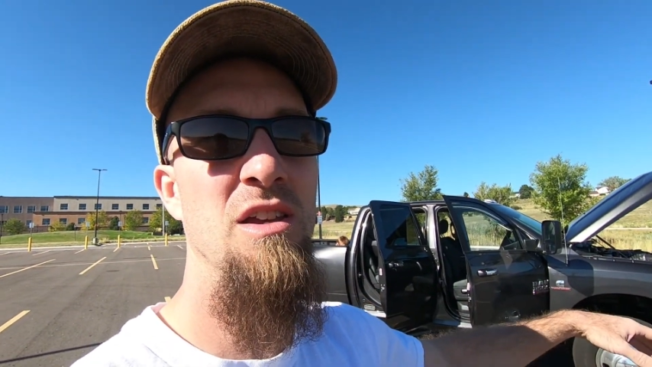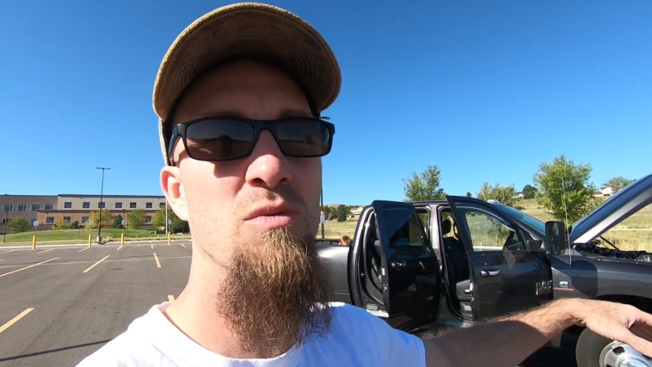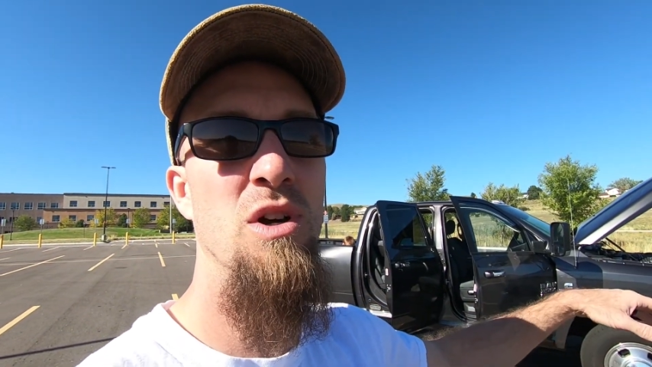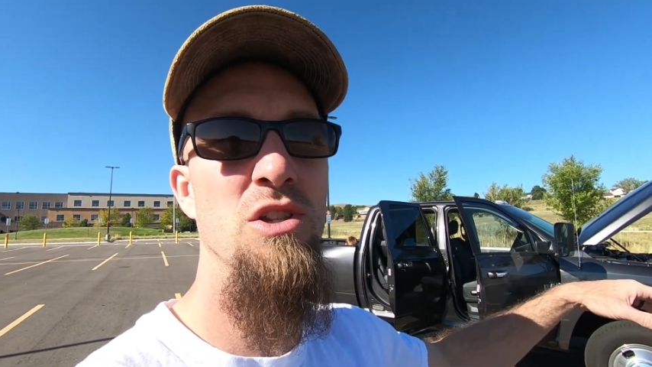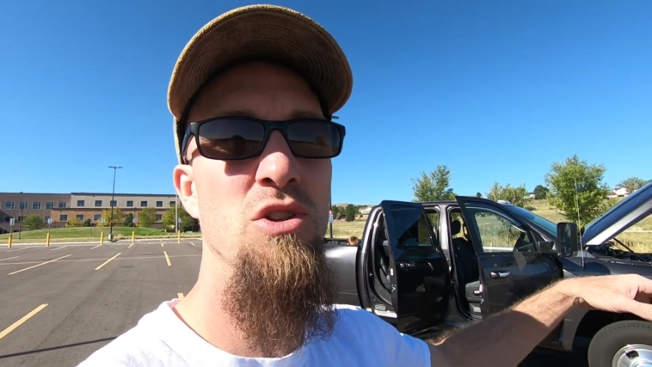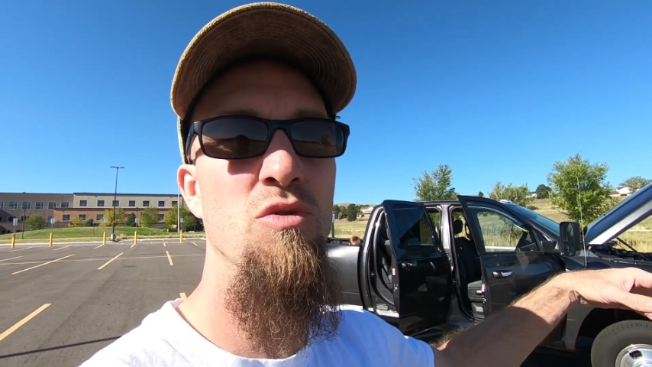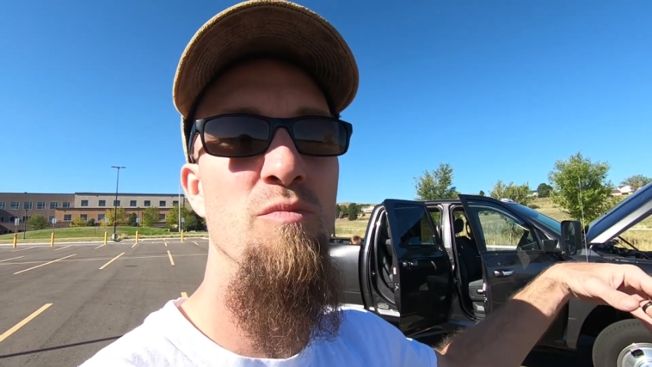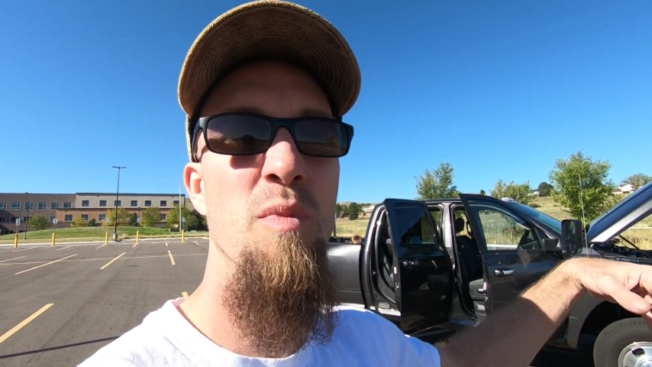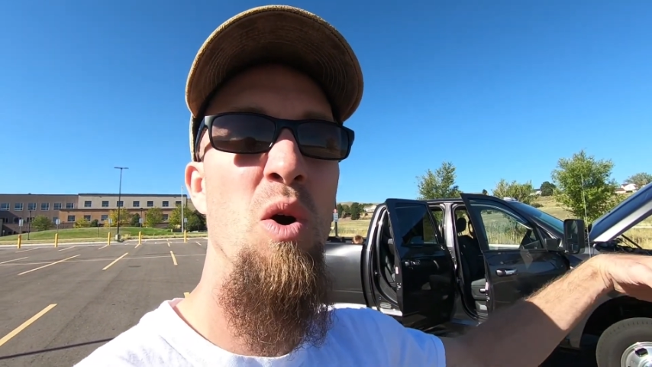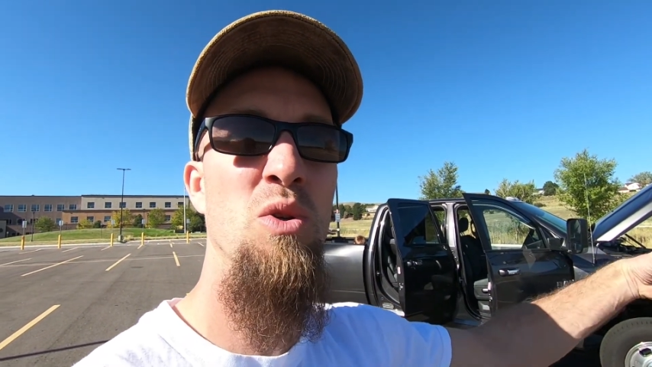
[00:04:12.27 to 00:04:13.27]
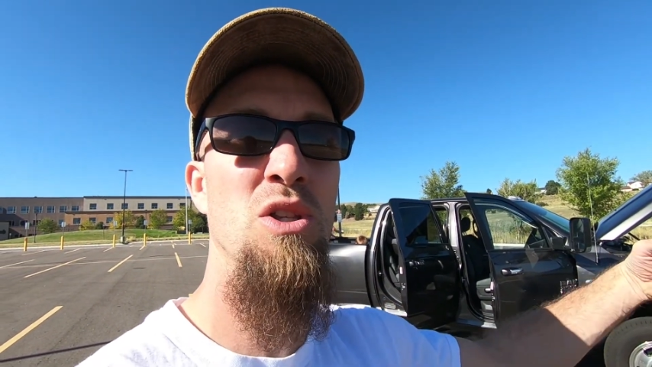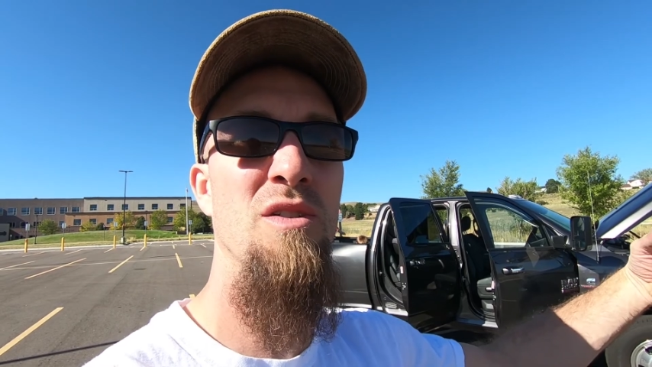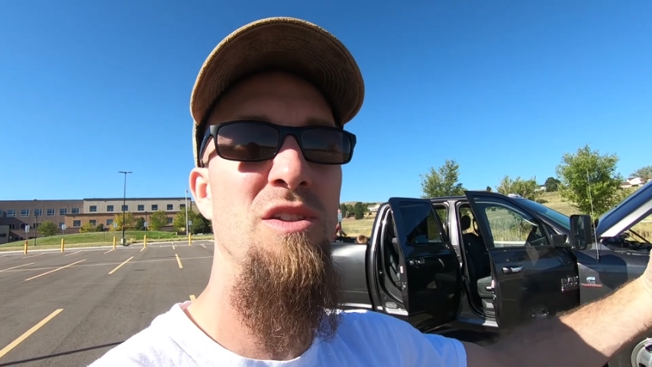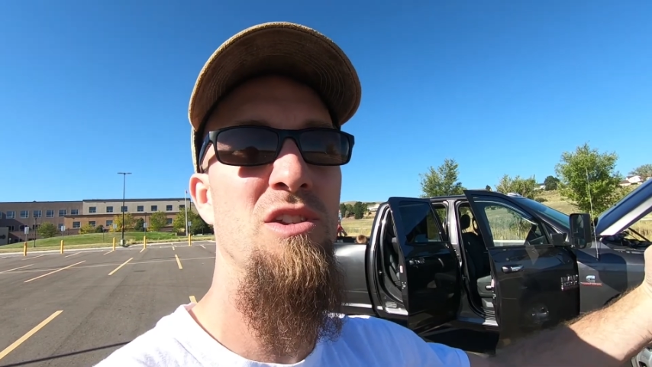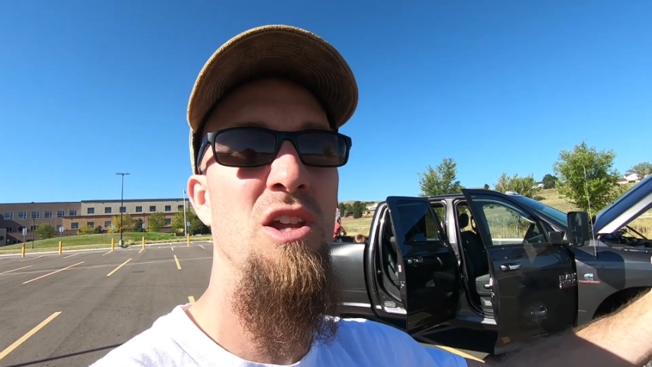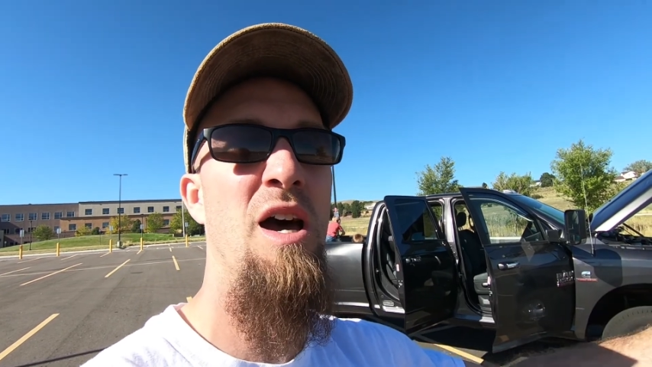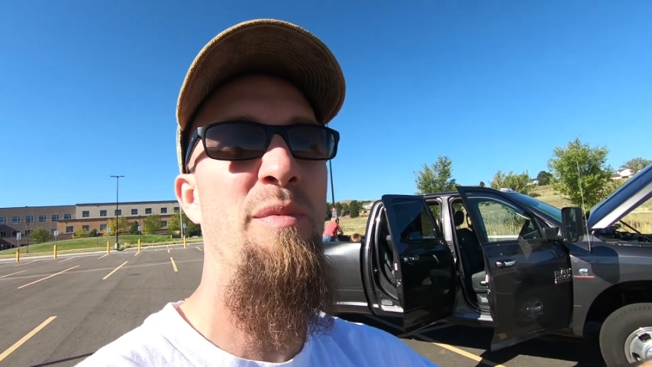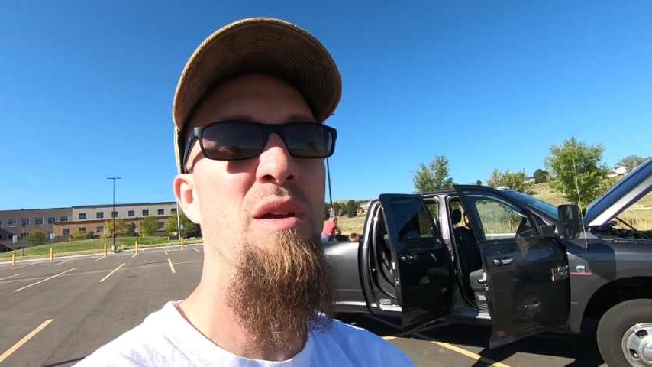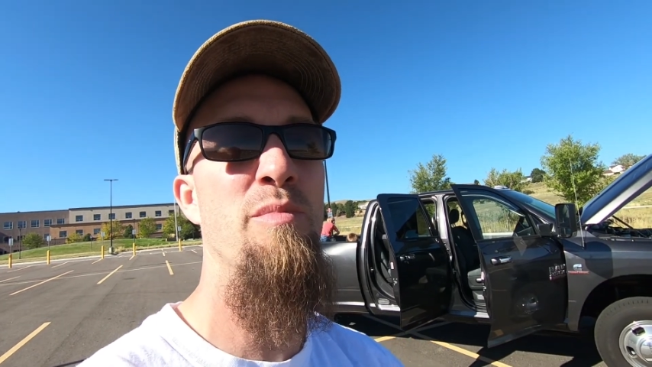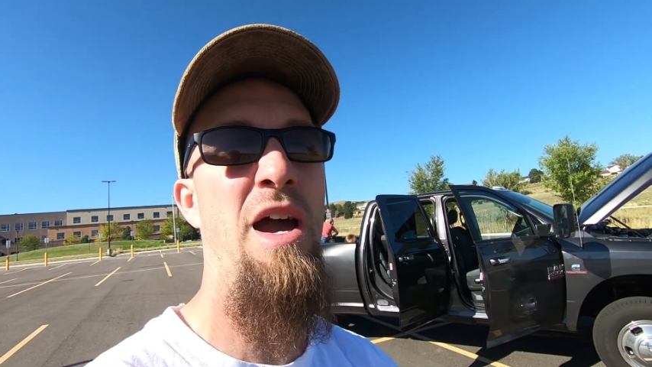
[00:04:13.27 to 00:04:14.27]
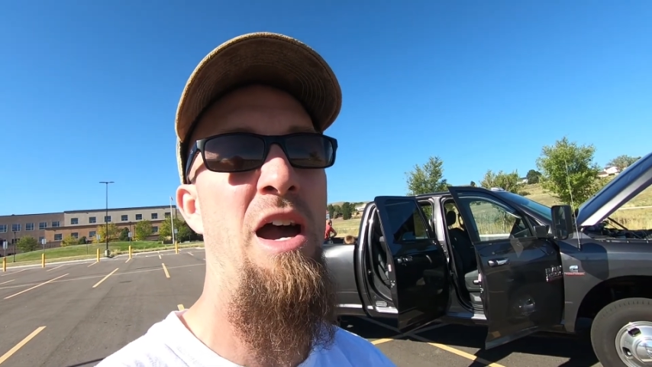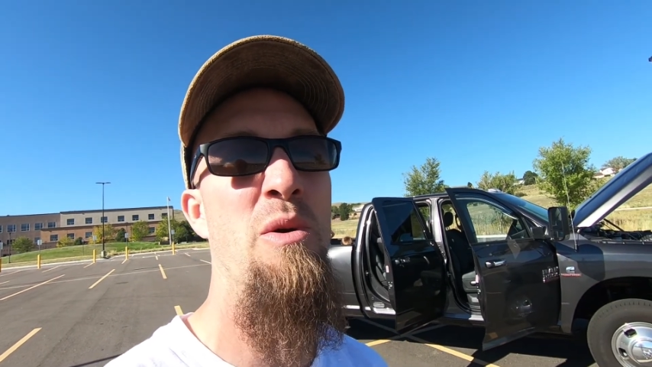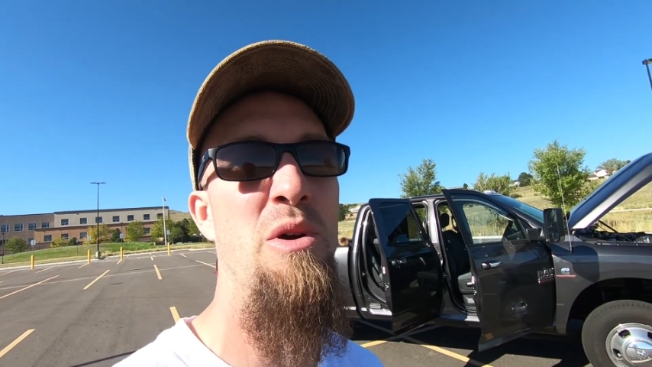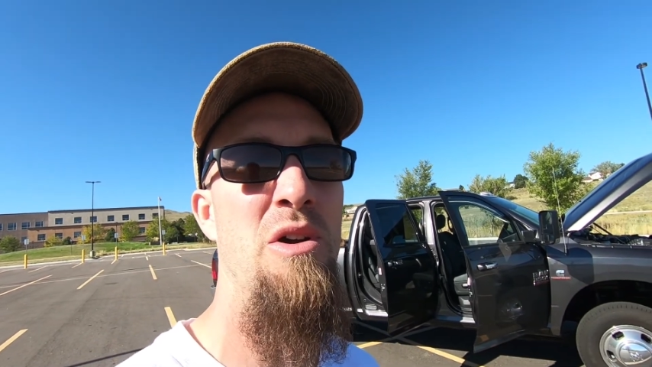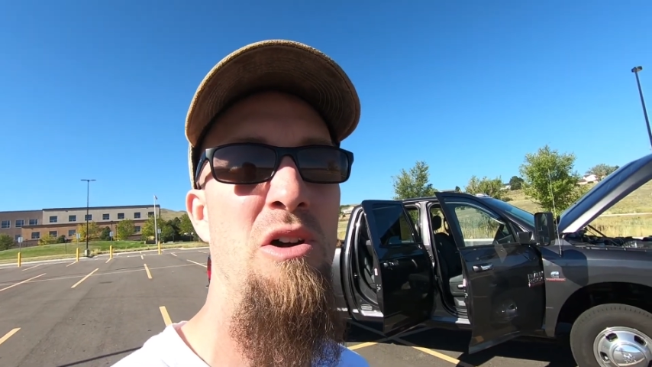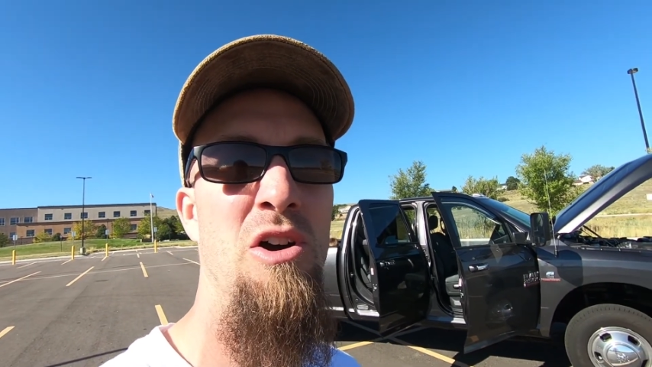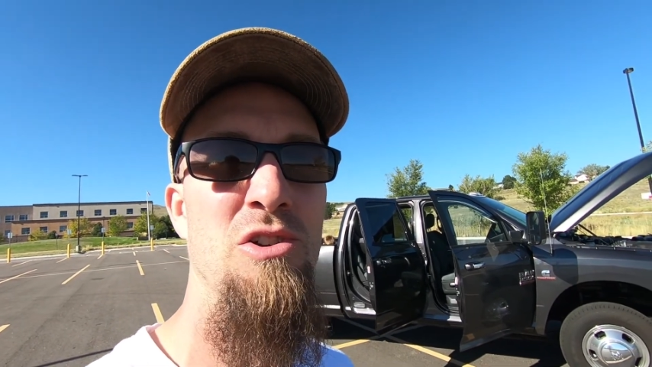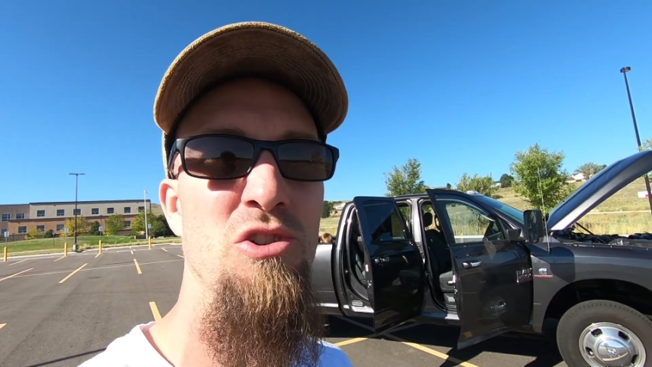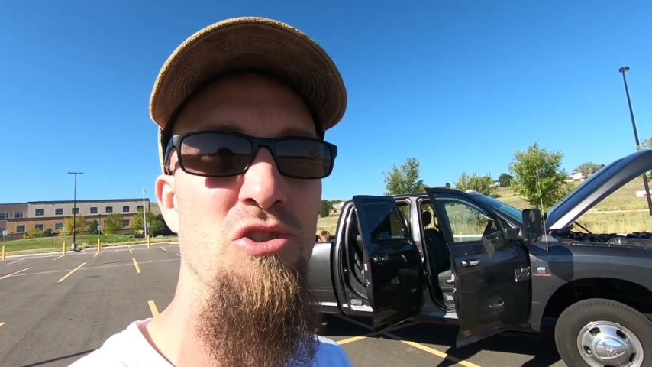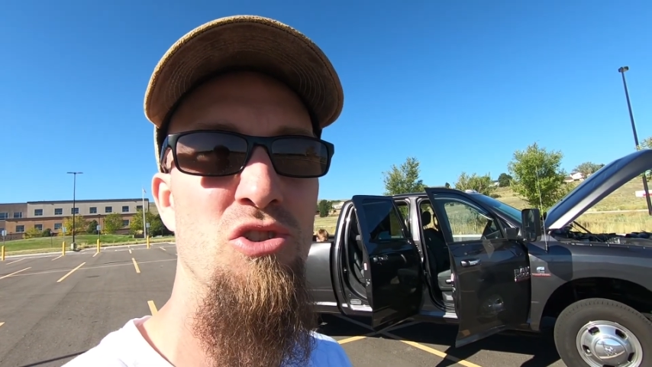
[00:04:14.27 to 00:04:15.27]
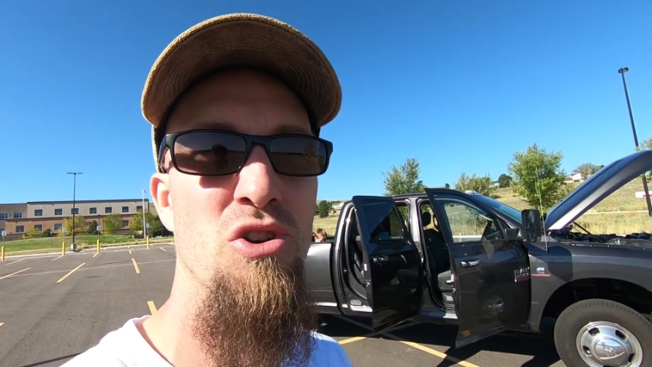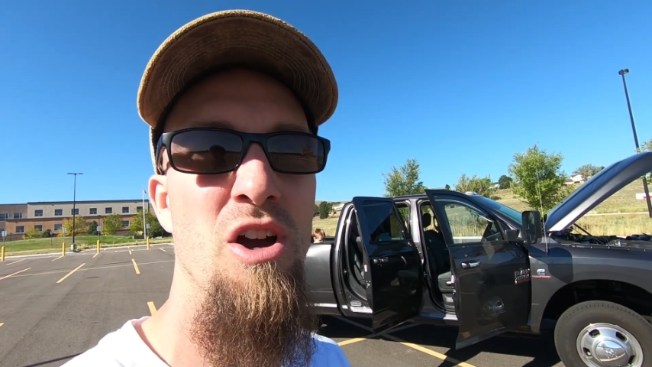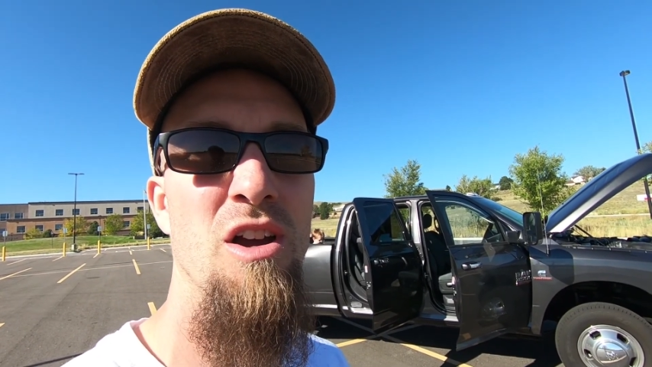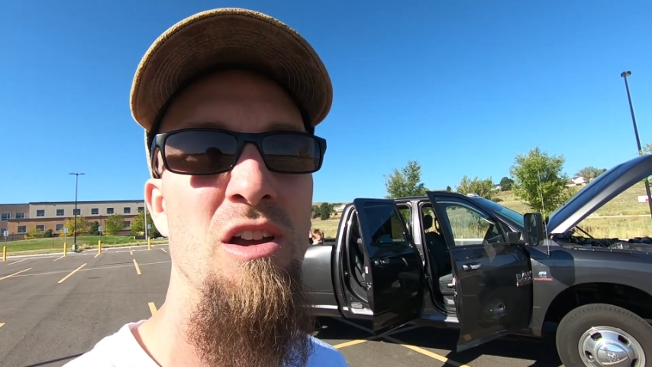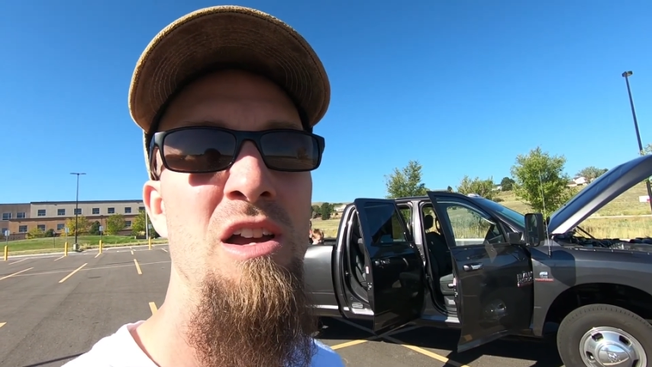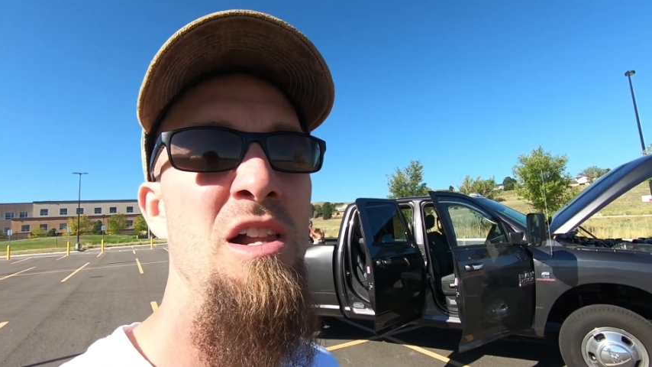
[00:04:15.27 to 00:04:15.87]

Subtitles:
what do most of the stopping power on your truck.